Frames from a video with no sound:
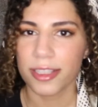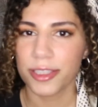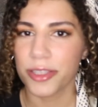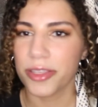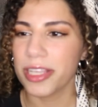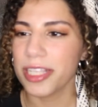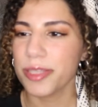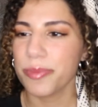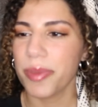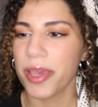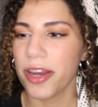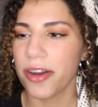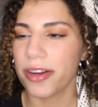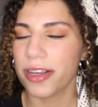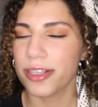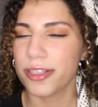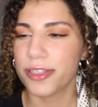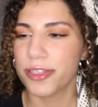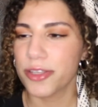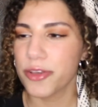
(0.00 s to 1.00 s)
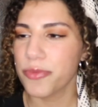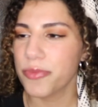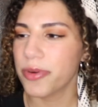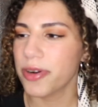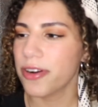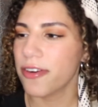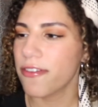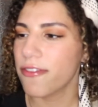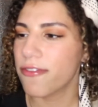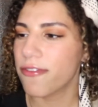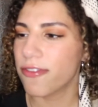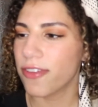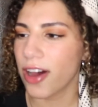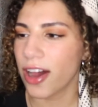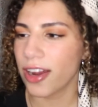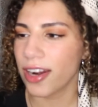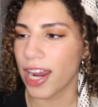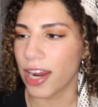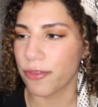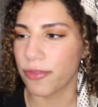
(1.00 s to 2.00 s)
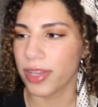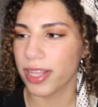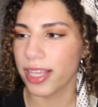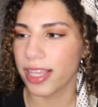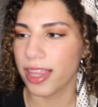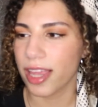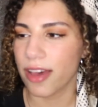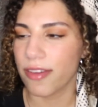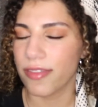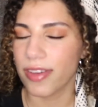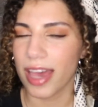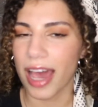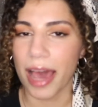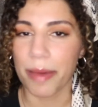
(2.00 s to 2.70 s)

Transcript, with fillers: So this pair is super fun. I really love it.